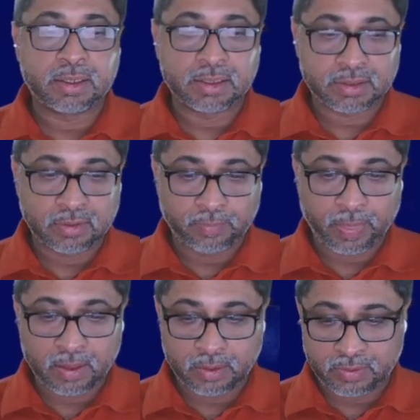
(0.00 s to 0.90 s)
It is
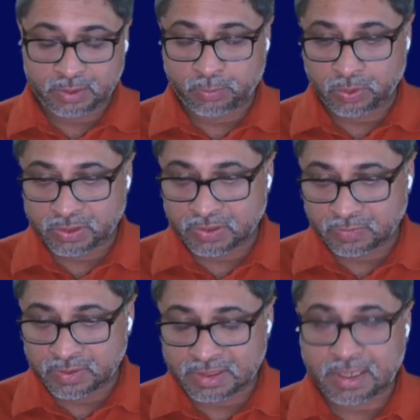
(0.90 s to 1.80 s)

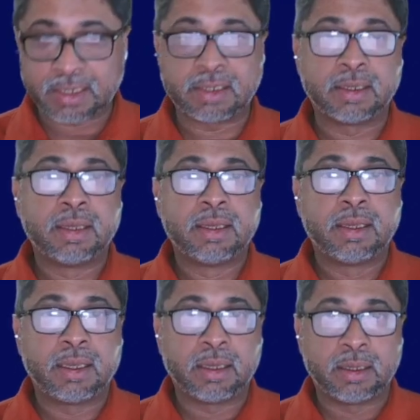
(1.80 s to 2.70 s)
responsive design
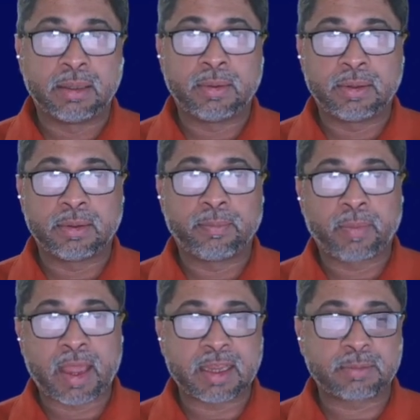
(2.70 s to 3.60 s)
uh,